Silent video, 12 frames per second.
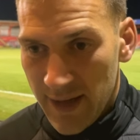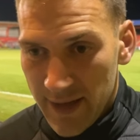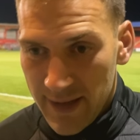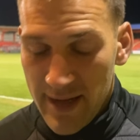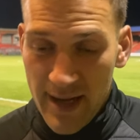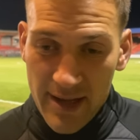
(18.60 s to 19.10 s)

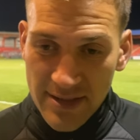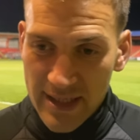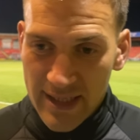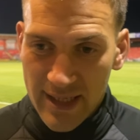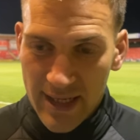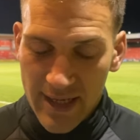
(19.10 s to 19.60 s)
yeah, it's,
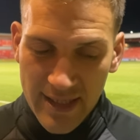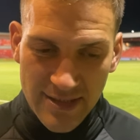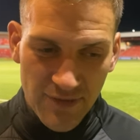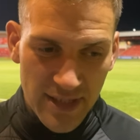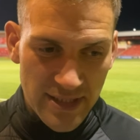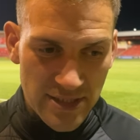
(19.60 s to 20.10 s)
it's
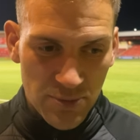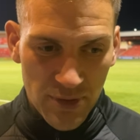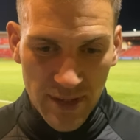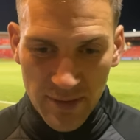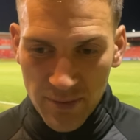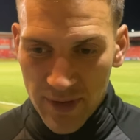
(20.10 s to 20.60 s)
really
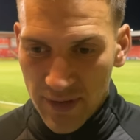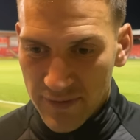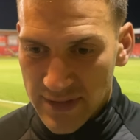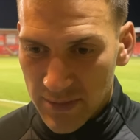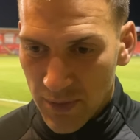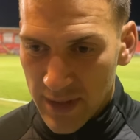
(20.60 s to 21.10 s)
disappointing. We
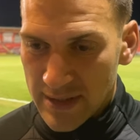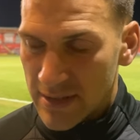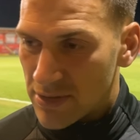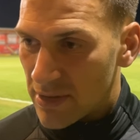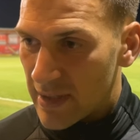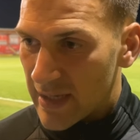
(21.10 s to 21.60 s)
obviously wanted to
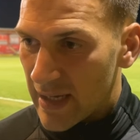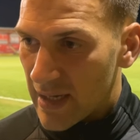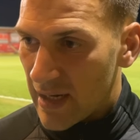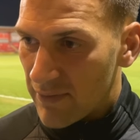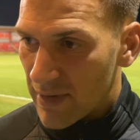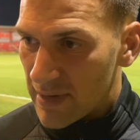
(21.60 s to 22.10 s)
try and get a
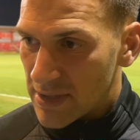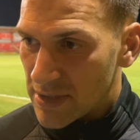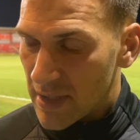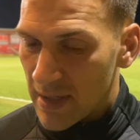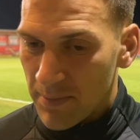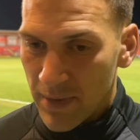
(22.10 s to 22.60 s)
cup run this
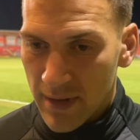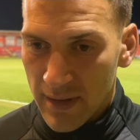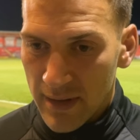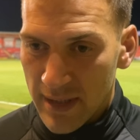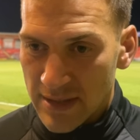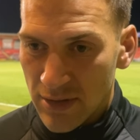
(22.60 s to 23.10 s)
year, but
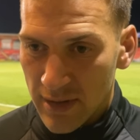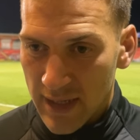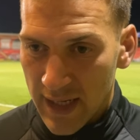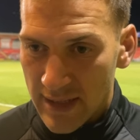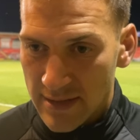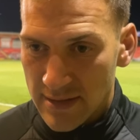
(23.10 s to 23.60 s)
it's not the case.